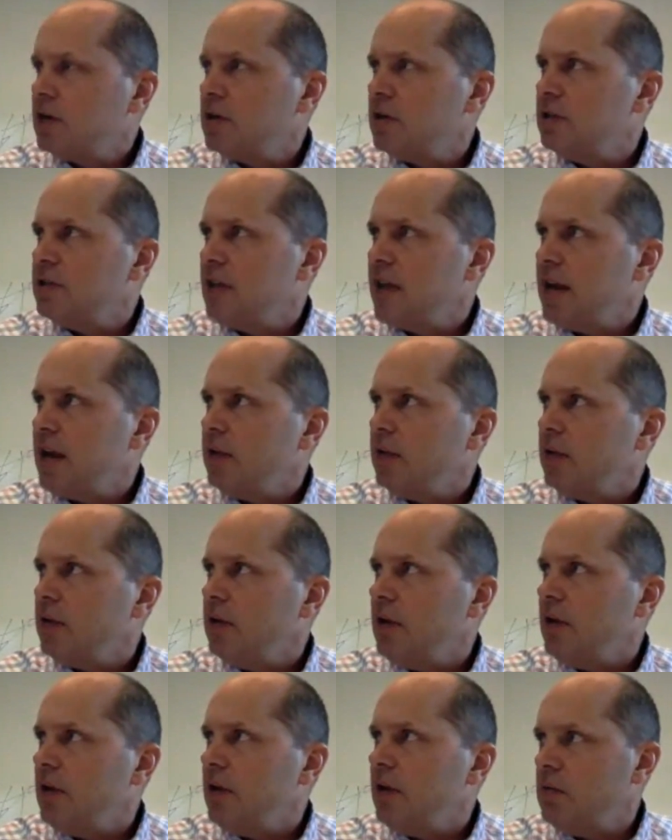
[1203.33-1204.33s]
Is that out
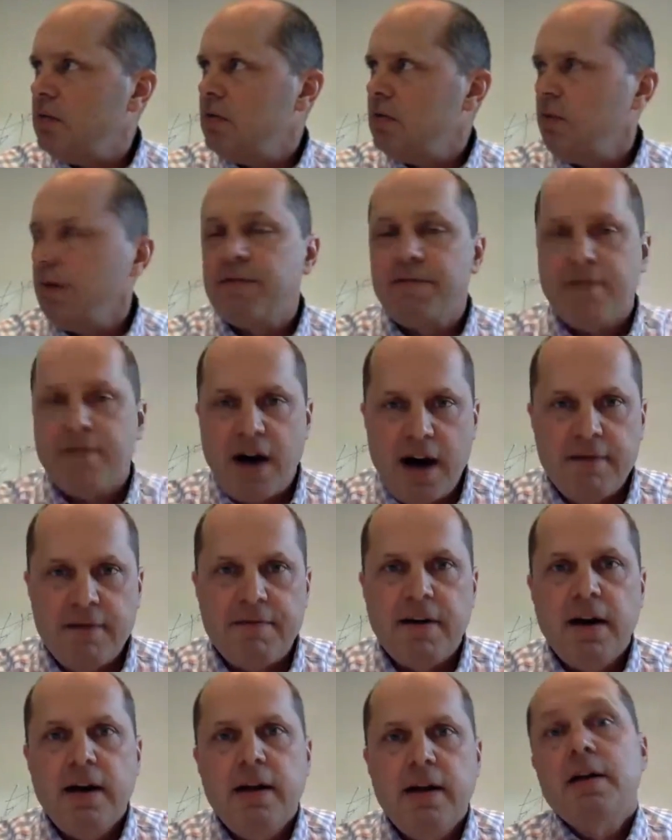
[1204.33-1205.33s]
now? Week
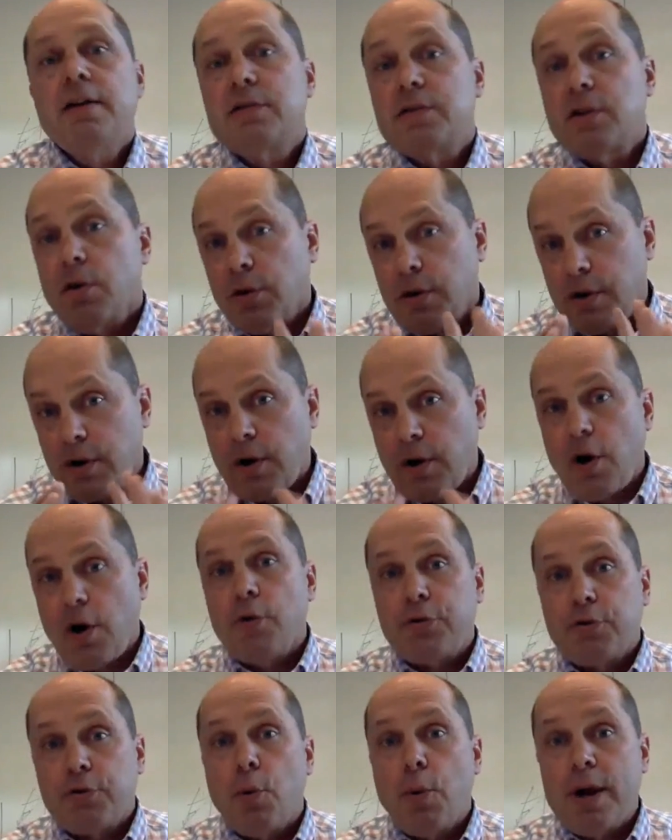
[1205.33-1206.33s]
5. So
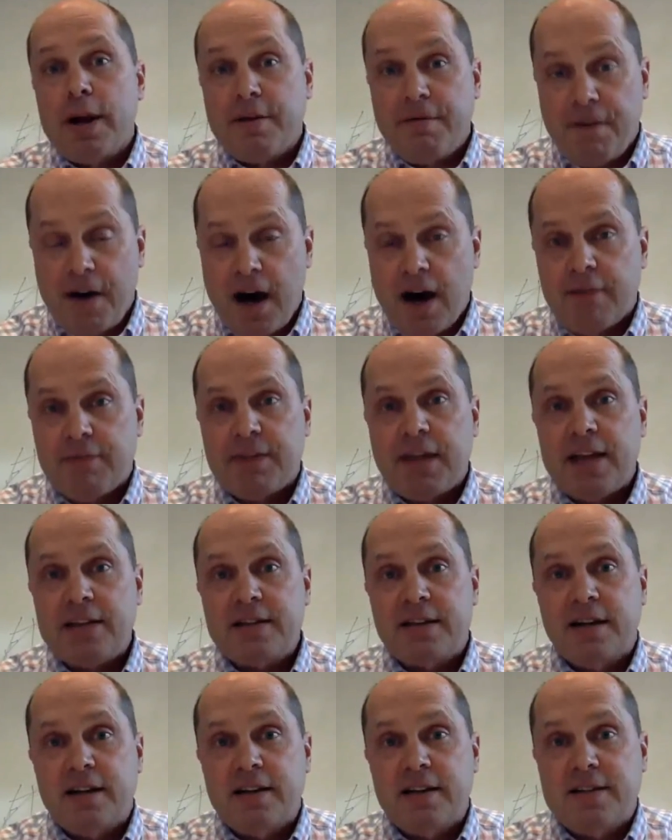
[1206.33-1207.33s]
go through week 5. That's
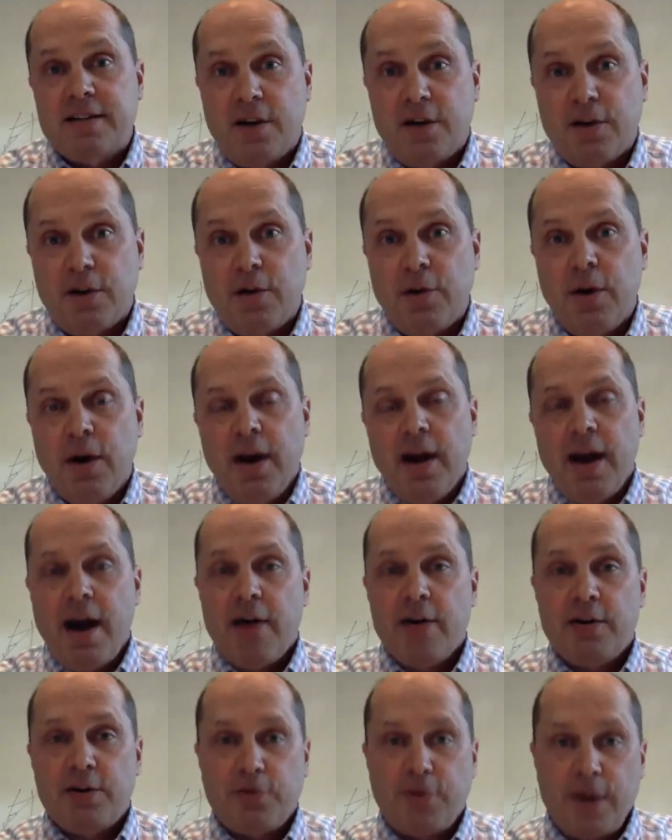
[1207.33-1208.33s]
going to tell you how
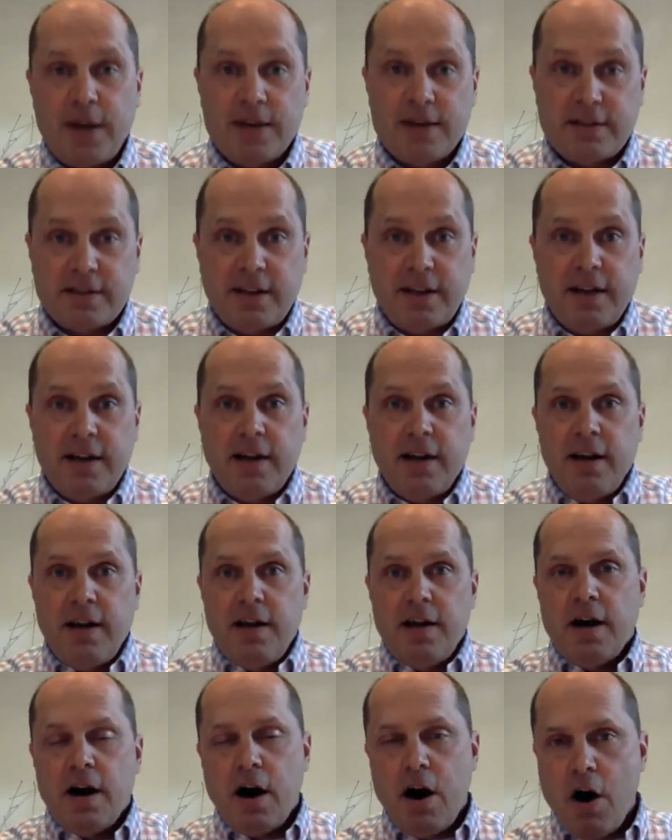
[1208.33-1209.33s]
to translate
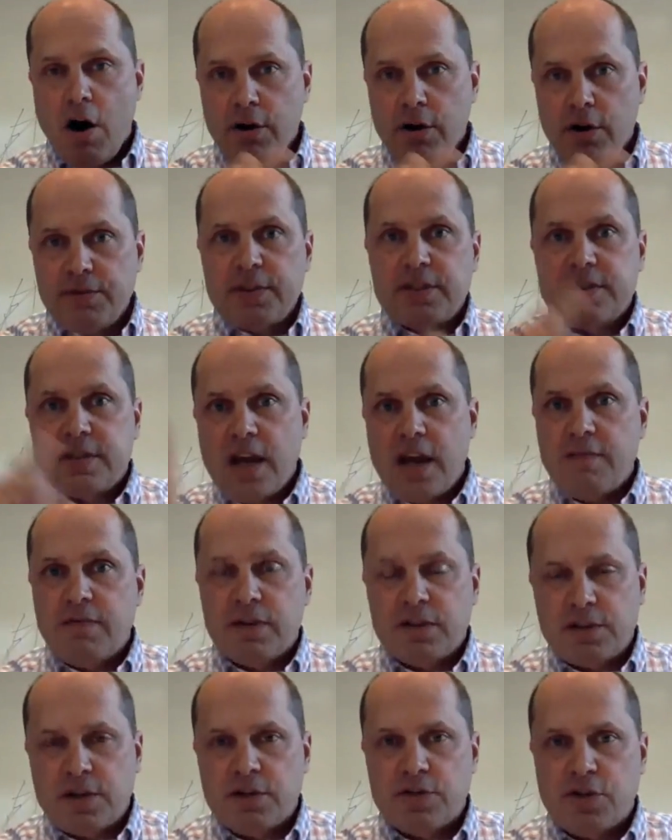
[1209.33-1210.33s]
all of the
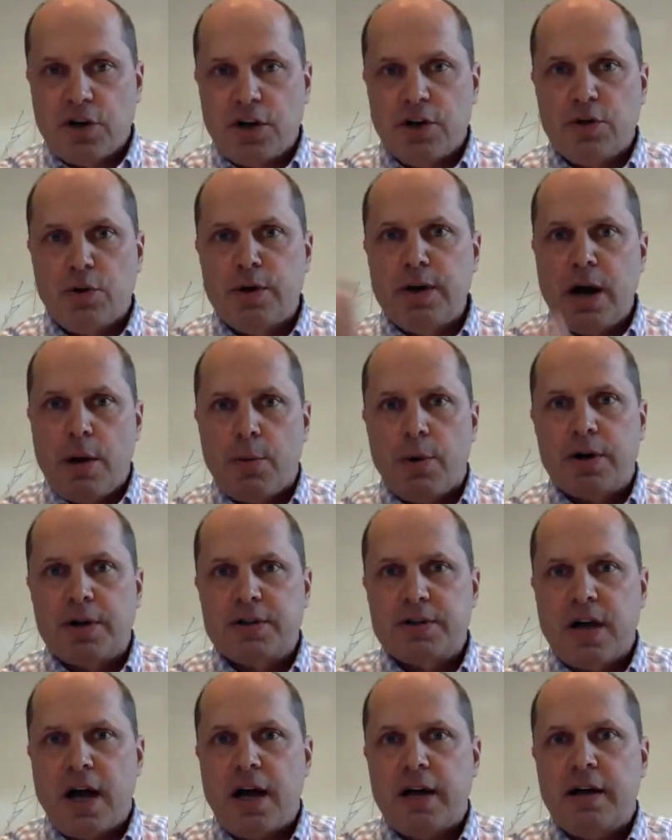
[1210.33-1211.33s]
savings, because you're going to do a network
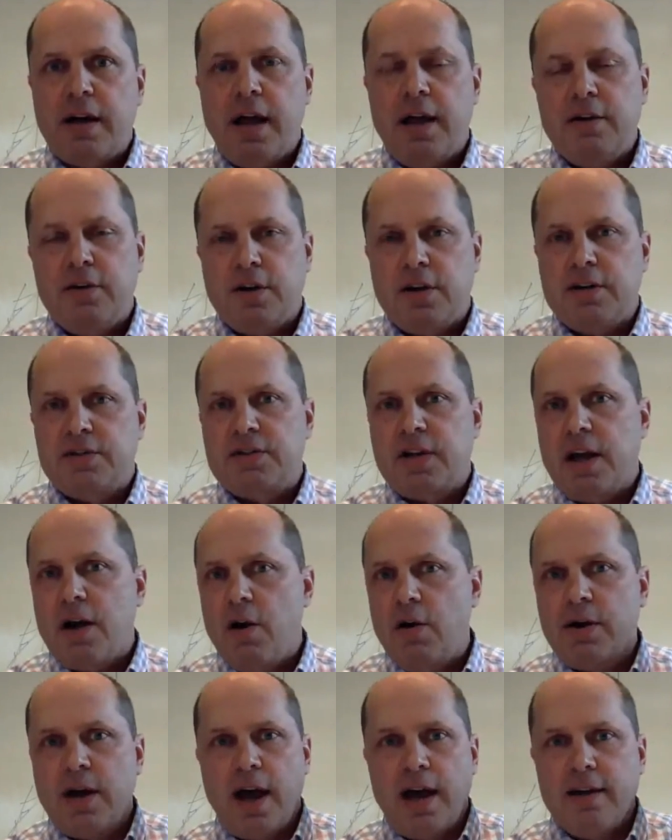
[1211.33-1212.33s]
design and you're going to say,
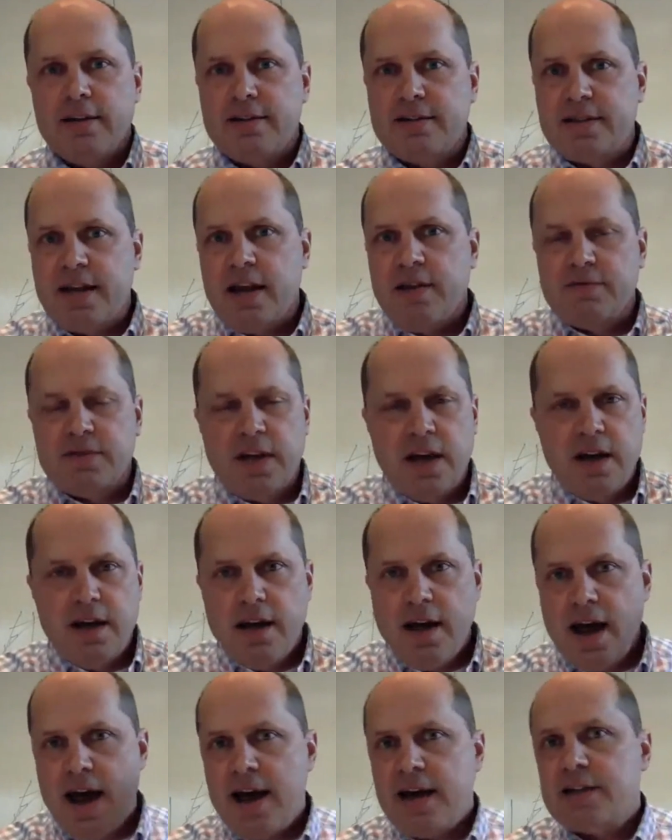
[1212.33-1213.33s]
okay, it saves
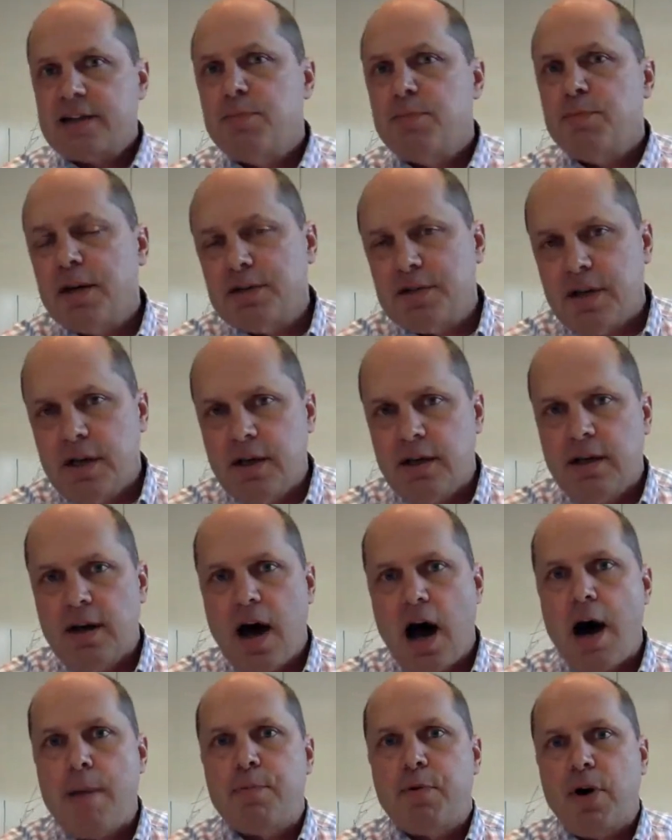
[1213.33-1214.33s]
X much in
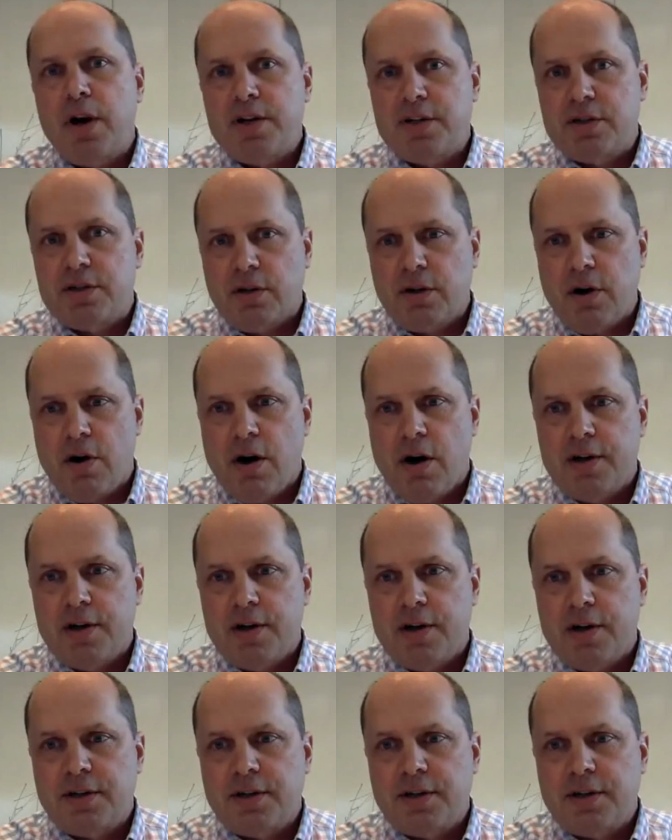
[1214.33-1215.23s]
operational cost.